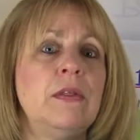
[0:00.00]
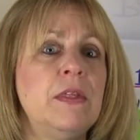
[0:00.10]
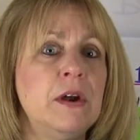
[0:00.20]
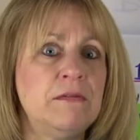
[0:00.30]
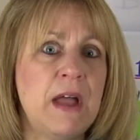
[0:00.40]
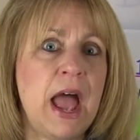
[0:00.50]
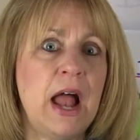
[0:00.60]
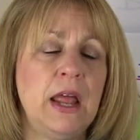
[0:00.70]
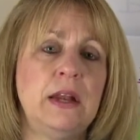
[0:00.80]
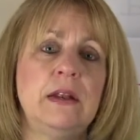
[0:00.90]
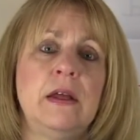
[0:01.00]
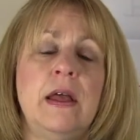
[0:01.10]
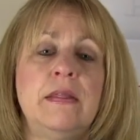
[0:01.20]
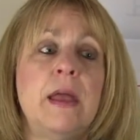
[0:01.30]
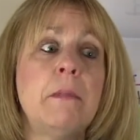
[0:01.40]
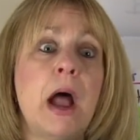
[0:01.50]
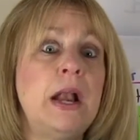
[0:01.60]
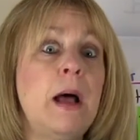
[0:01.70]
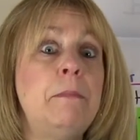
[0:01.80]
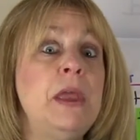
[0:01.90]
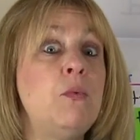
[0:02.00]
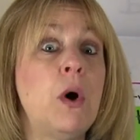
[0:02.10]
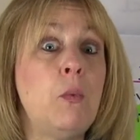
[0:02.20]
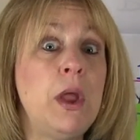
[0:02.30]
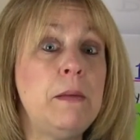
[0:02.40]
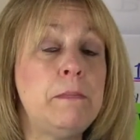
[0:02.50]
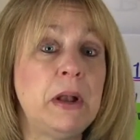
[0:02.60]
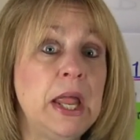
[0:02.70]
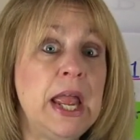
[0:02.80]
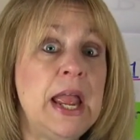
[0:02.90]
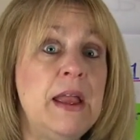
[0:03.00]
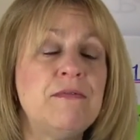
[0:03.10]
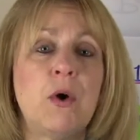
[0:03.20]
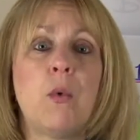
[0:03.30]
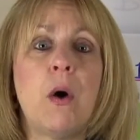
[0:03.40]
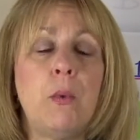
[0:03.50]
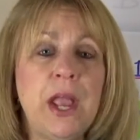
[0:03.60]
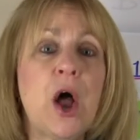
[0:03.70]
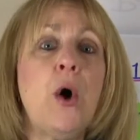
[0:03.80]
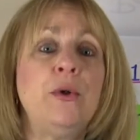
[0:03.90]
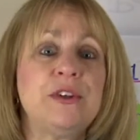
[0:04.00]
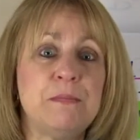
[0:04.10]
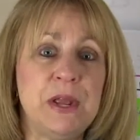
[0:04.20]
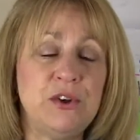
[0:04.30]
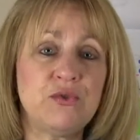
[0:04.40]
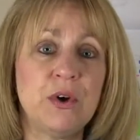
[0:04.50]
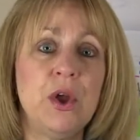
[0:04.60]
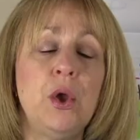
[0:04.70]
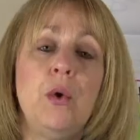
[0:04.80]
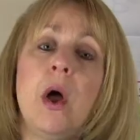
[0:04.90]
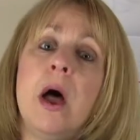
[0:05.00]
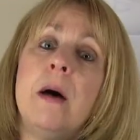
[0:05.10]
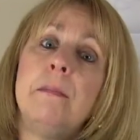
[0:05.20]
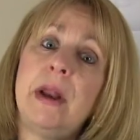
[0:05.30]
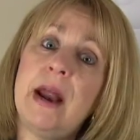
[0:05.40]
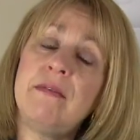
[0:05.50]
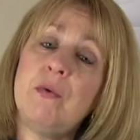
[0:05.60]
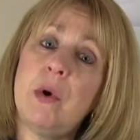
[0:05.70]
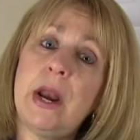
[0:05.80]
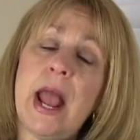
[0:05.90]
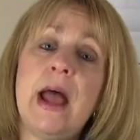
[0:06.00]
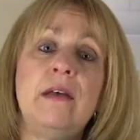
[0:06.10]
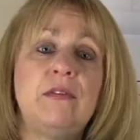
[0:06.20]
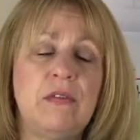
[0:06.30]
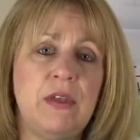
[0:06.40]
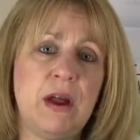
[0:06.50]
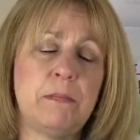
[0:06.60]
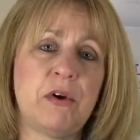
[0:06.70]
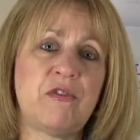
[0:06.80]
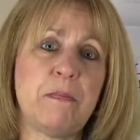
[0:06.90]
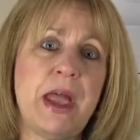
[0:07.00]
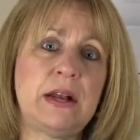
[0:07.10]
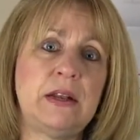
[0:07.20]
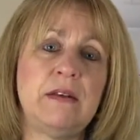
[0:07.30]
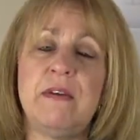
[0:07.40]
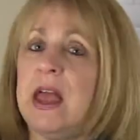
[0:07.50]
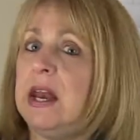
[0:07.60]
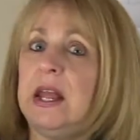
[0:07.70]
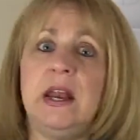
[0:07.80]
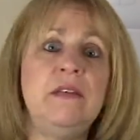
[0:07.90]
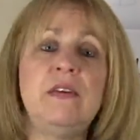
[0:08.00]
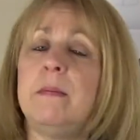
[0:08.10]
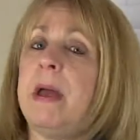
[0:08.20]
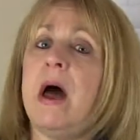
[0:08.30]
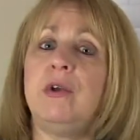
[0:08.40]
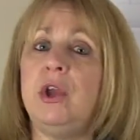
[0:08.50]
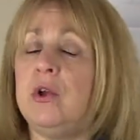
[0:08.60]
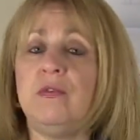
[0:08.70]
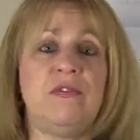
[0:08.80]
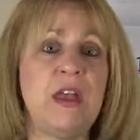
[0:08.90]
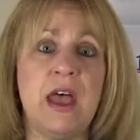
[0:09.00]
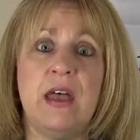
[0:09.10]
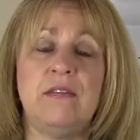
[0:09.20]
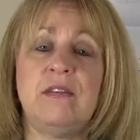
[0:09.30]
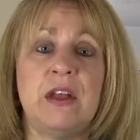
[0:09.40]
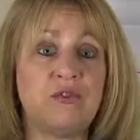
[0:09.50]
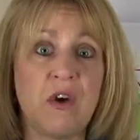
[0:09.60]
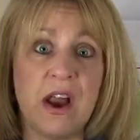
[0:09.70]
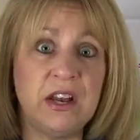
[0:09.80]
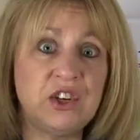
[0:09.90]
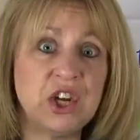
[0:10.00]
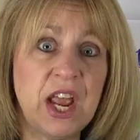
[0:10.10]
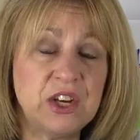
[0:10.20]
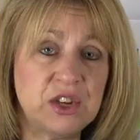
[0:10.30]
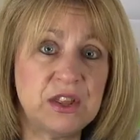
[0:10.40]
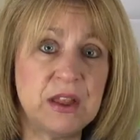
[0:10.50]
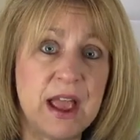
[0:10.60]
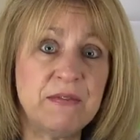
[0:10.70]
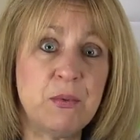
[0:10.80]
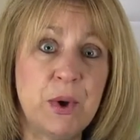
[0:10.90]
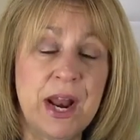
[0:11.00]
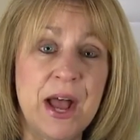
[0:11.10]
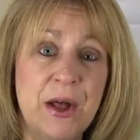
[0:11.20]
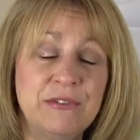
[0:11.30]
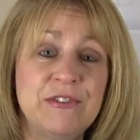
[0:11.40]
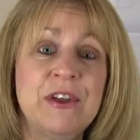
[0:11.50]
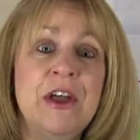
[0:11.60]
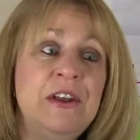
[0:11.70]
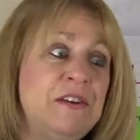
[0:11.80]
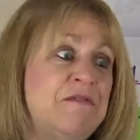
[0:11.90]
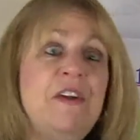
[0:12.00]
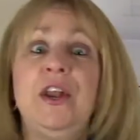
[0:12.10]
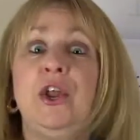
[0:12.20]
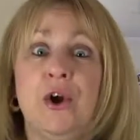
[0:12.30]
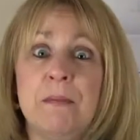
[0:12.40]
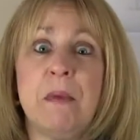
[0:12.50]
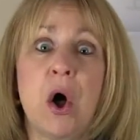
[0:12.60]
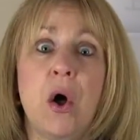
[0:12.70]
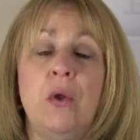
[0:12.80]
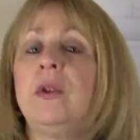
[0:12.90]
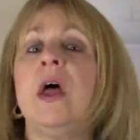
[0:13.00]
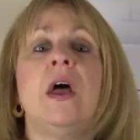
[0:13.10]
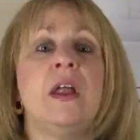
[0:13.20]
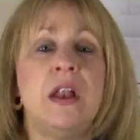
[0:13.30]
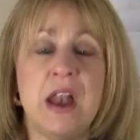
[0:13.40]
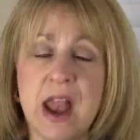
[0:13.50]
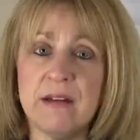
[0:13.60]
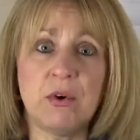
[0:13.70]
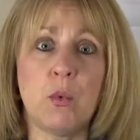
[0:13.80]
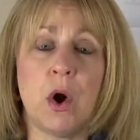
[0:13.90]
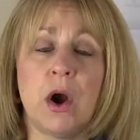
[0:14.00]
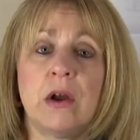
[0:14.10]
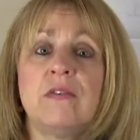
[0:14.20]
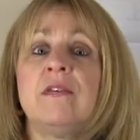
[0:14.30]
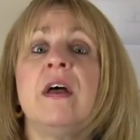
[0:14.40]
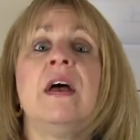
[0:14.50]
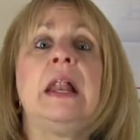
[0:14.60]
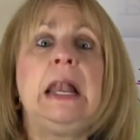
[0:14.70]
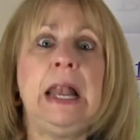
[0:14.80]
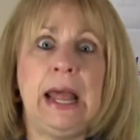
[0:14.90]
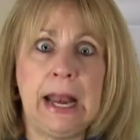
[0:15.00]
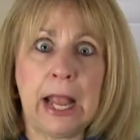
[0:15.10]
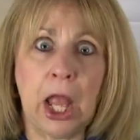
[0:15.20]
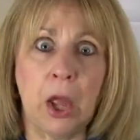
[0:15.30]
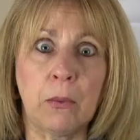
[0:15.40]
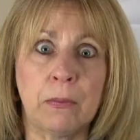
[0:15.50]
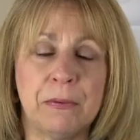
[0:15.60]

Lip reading: They're valid. They might not be what we believe or what we hold to be true, but everyone has their perspective, and it isn't about you says that trying to change everyone else to fit your mold never works. Let it go.